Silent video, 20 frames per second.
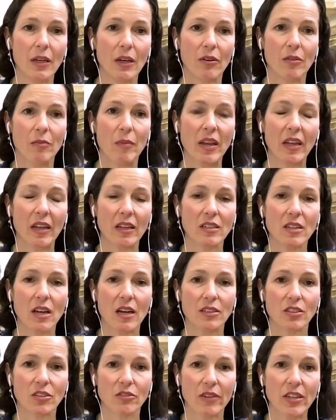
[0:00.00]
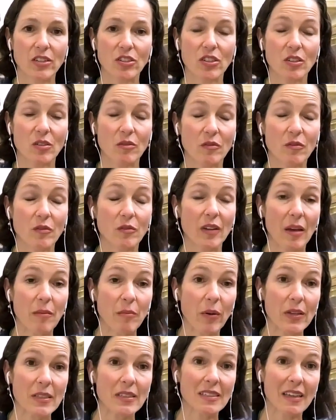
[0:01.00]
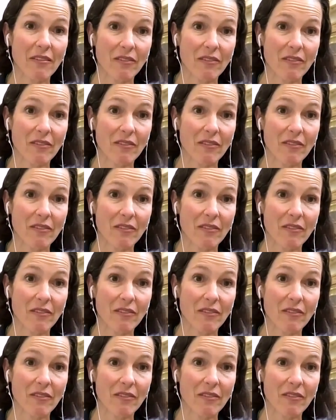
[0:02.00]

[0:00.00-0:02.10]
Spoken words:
a median duration of 9.7